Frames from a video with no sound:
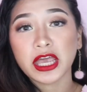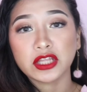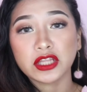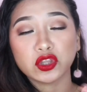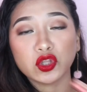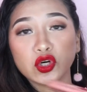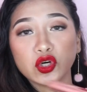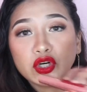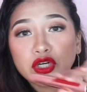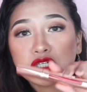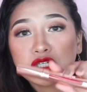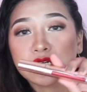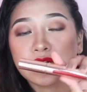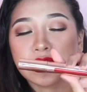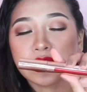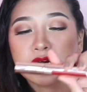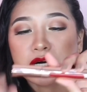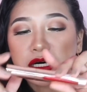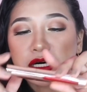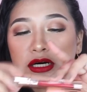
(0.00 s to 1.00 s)
Etong
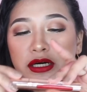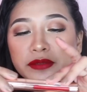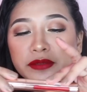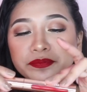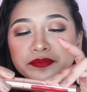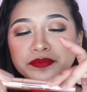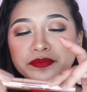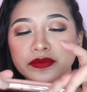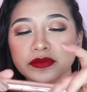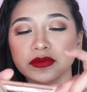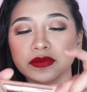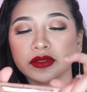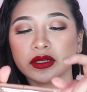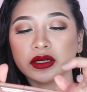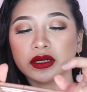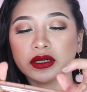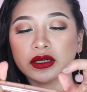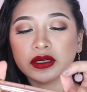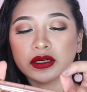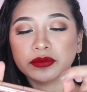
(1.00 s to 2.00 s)

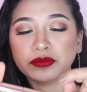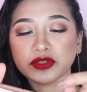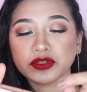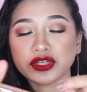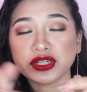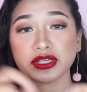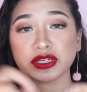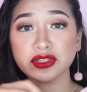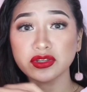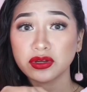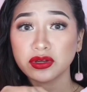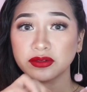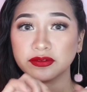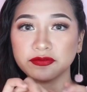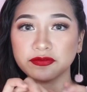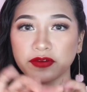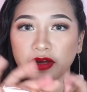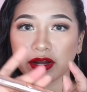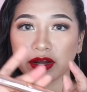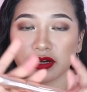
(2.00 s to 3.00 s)
She's
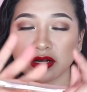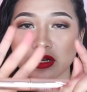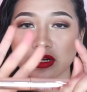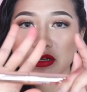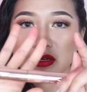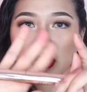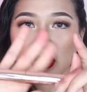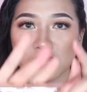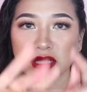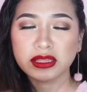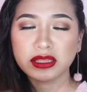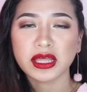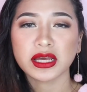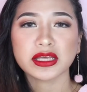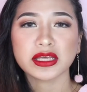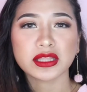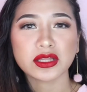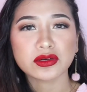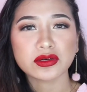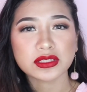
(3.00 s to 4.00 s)
on Fire na red,
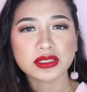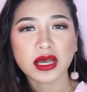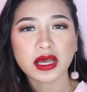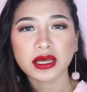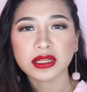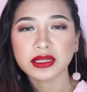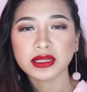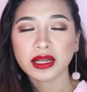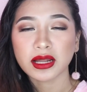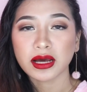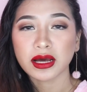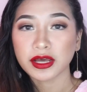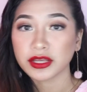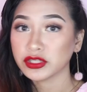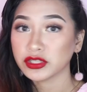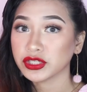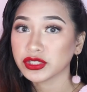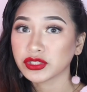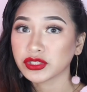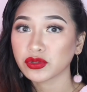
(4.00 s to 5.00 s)
nakita ko sa kanilang
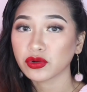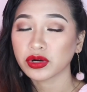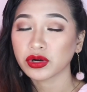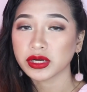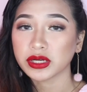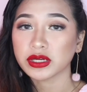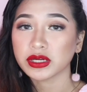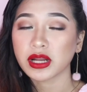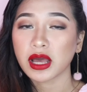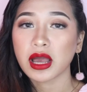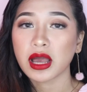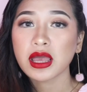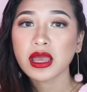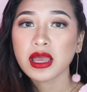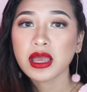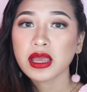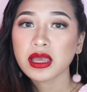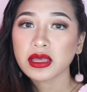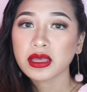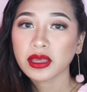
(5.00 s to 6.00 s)
IG story na
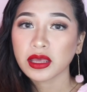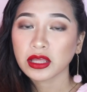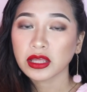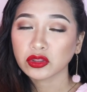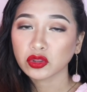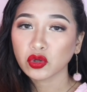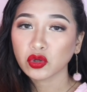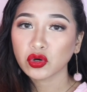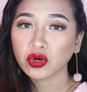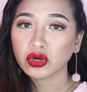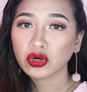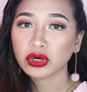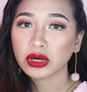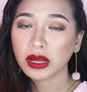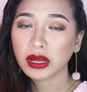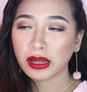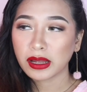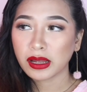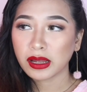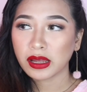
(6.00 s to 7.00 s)
ito
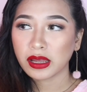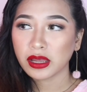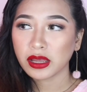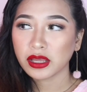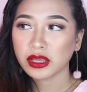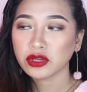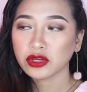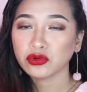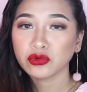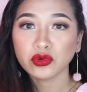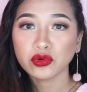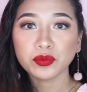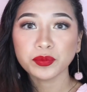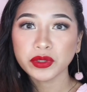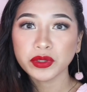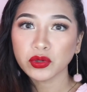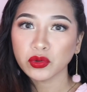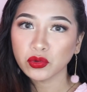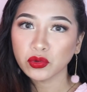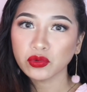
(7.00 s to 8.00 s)
ay
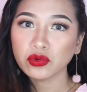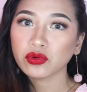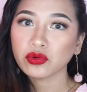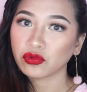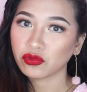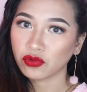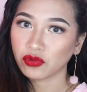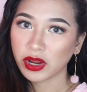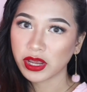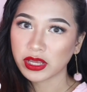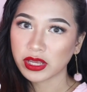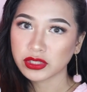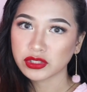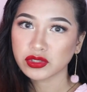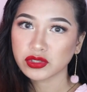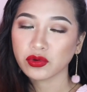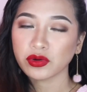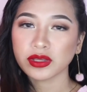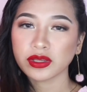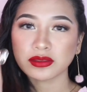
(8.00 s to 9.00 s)
Ruby Woo Red.
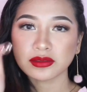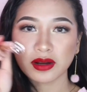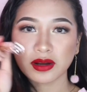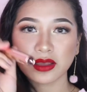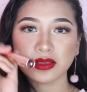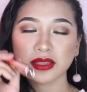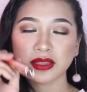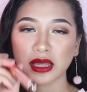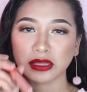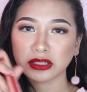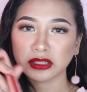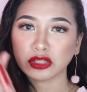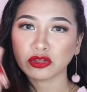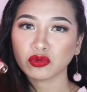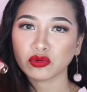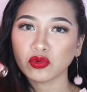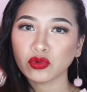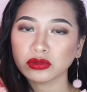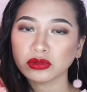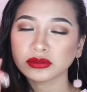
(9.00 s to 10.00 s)
So, itry
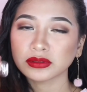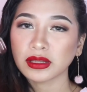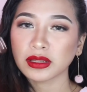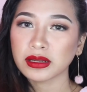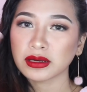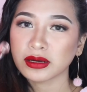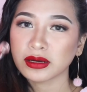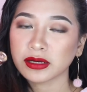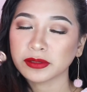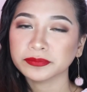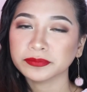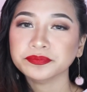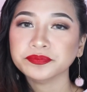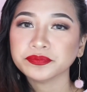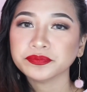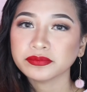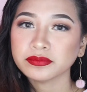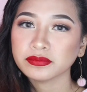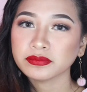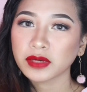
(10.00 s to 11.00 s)
natin kung talagang
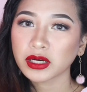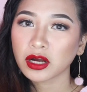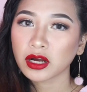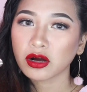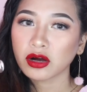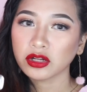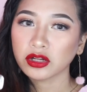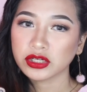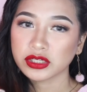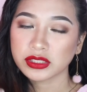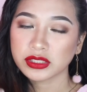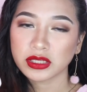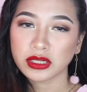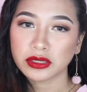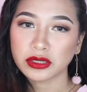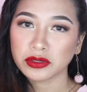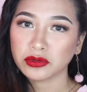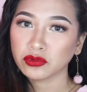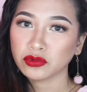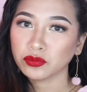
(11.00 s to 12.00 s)
magka-color
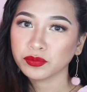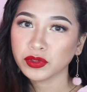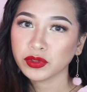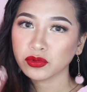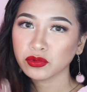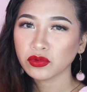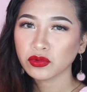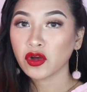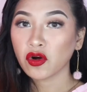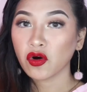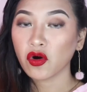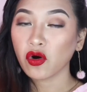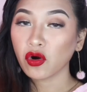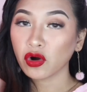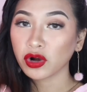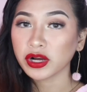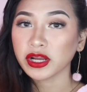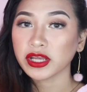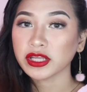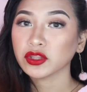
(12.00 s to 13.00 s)
sila ng Ruby Woo.
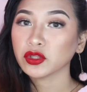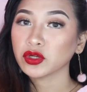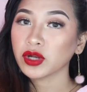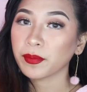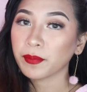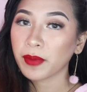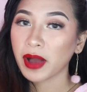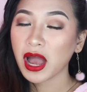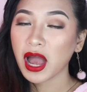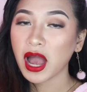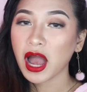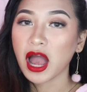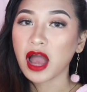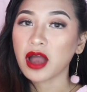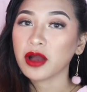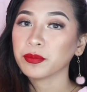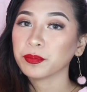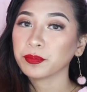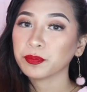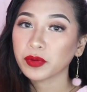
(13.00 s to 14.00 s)
Or, ito na ba
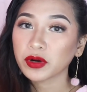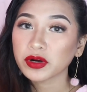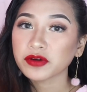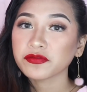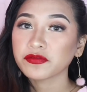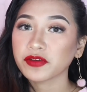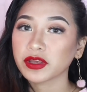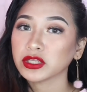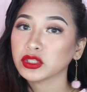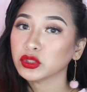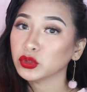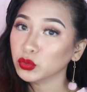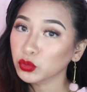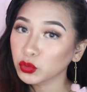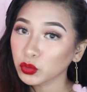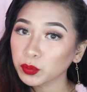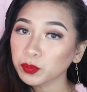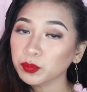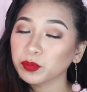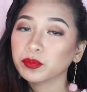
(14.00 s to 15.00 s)
ang perfect
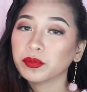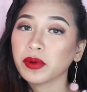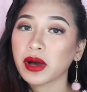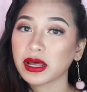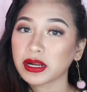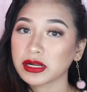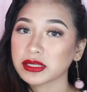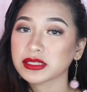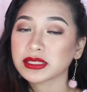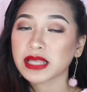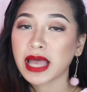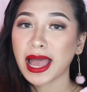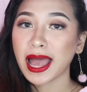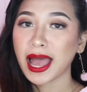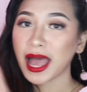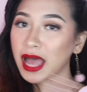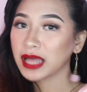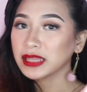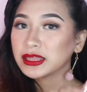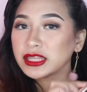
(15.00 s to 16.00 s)
dupe para sa
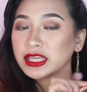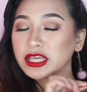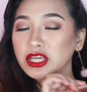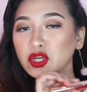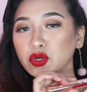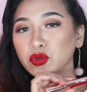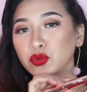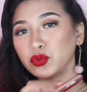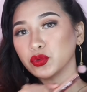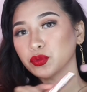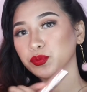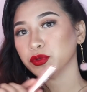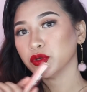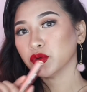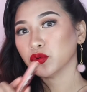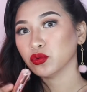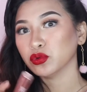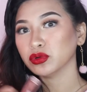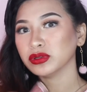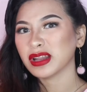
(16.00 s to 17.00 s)
ating Ruby
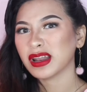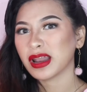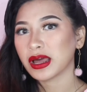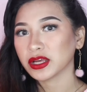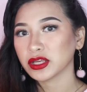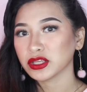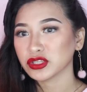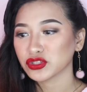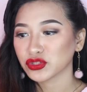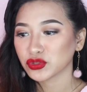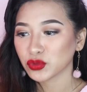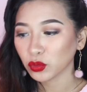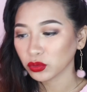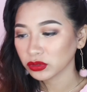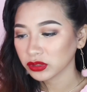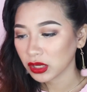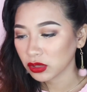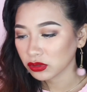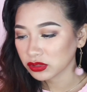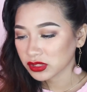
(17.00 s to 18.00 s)
Woo na laging
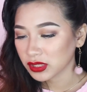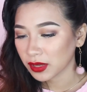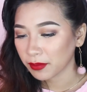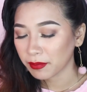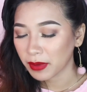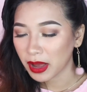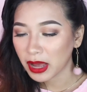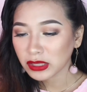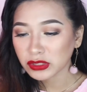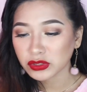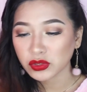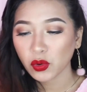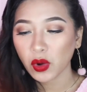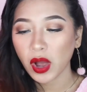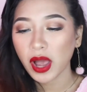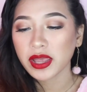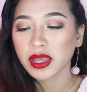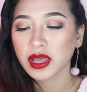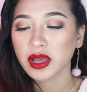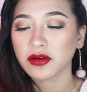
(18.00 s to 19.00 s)
sold out sa MAC? So,
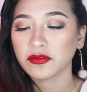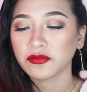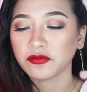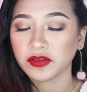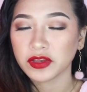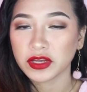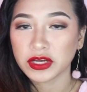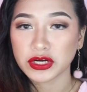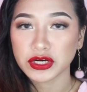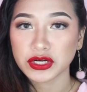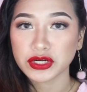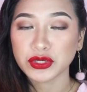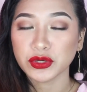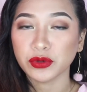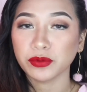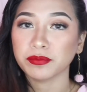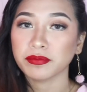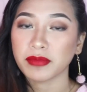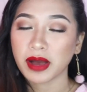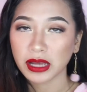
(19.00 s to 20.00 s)
I have here
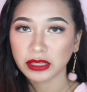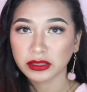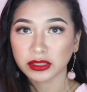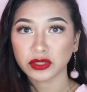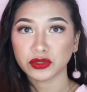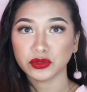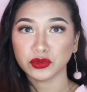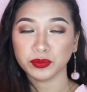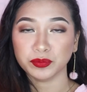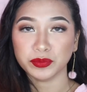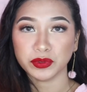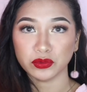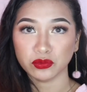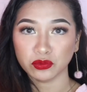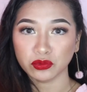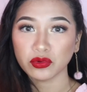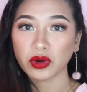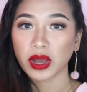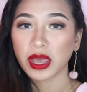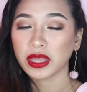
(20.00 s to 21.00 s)
yung MAC na Ruby
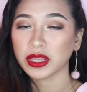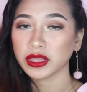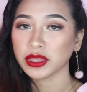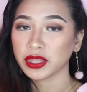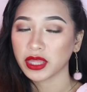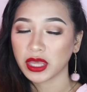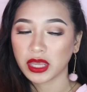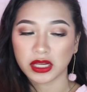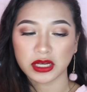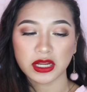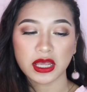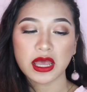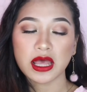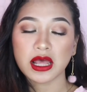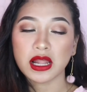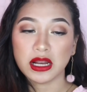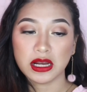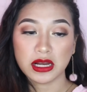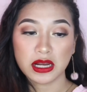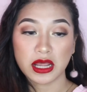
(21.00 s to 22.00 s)
Woo. And then,
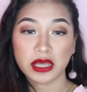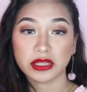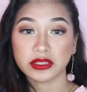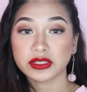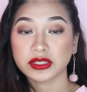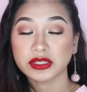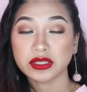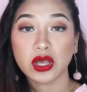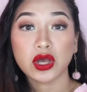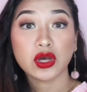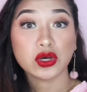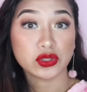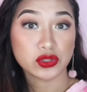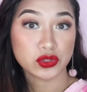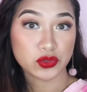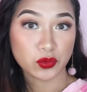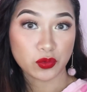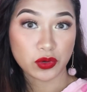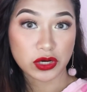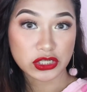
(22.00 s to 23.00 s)
let's
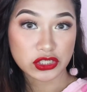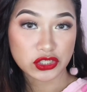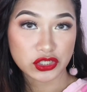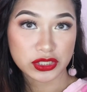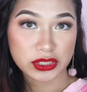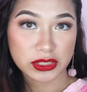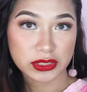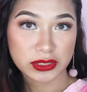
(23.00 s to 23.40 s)
swatch it.